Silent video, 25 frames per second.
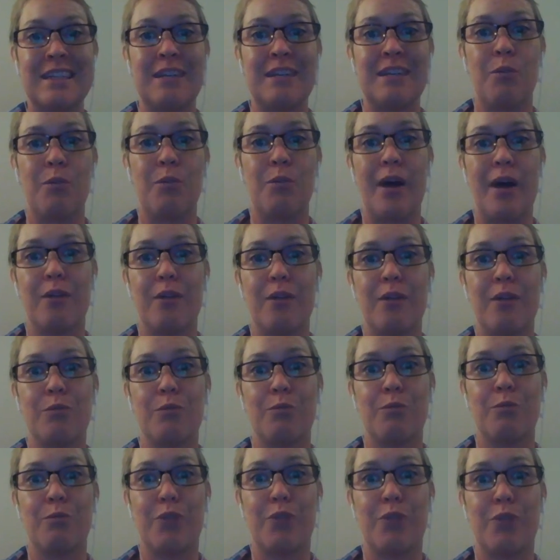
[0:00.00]
while
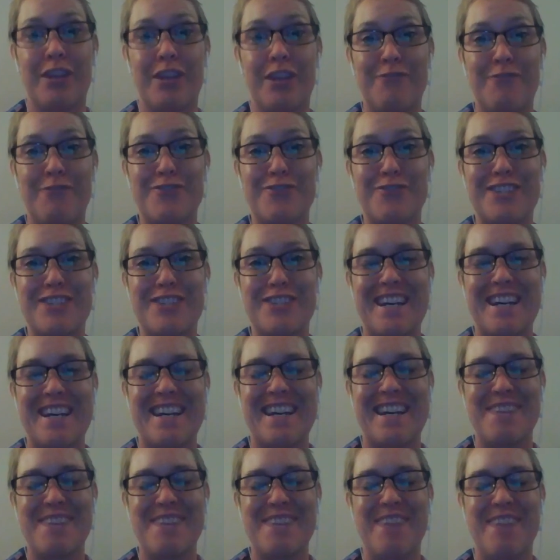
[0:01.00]
working
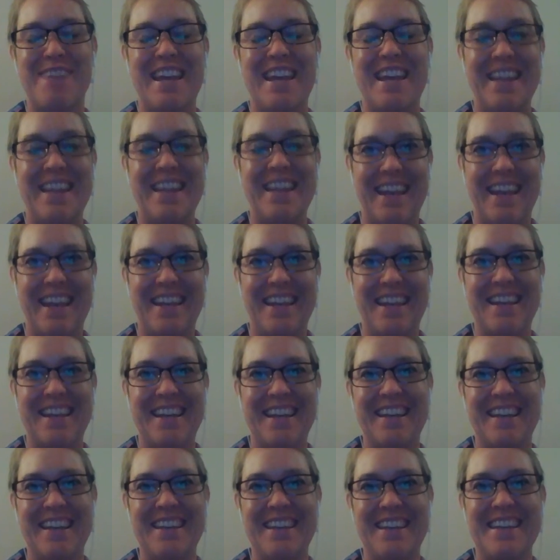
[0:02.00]
full-time and
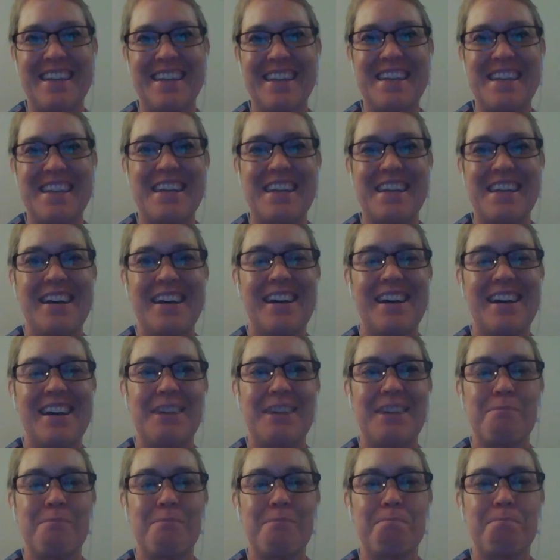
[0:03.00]
nannying.
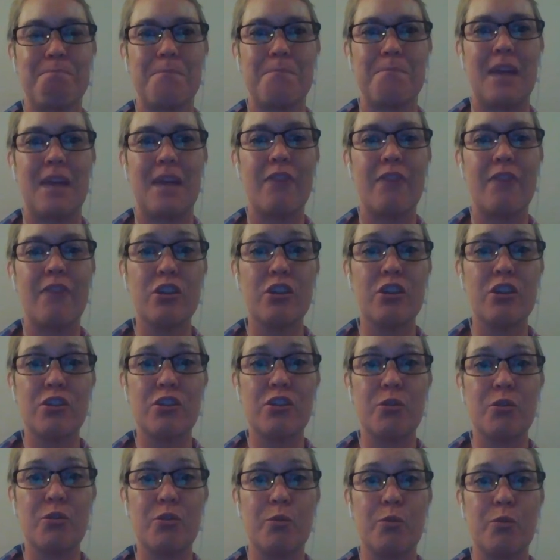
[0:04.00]
I've
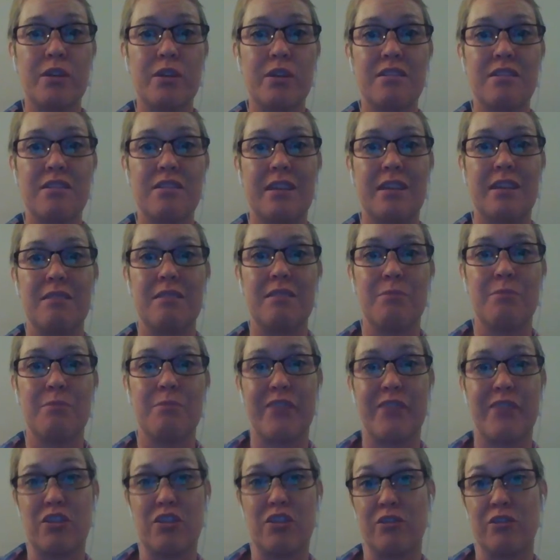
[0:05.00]
also worked in
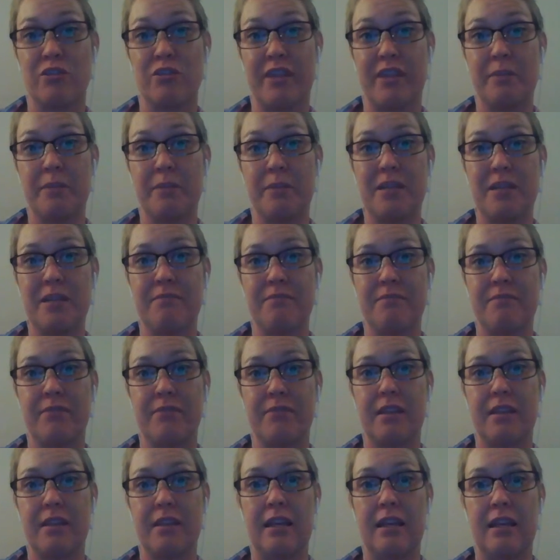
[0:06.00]
professional development,
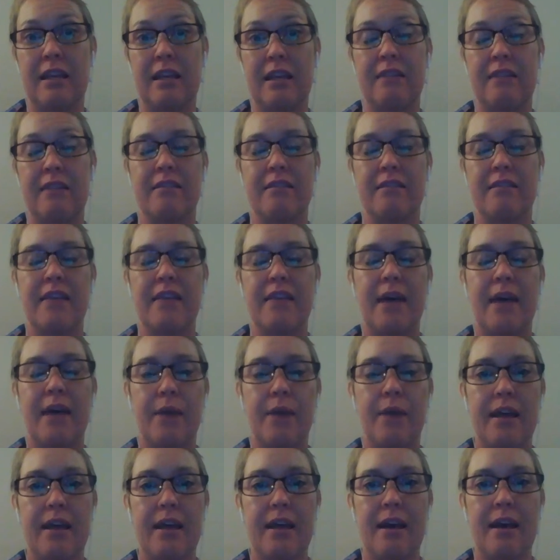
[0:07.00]
and now
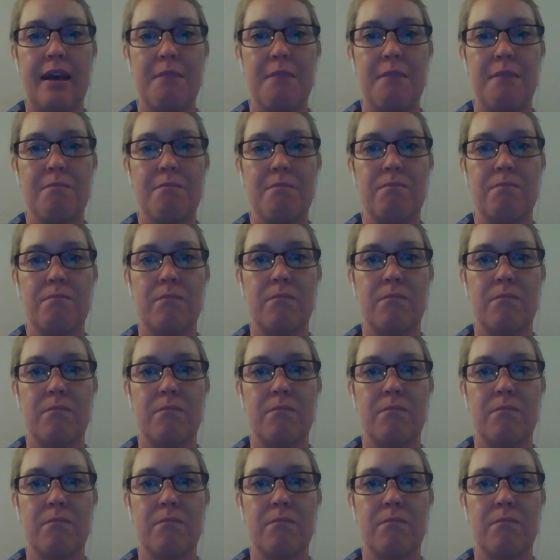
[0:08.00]
I am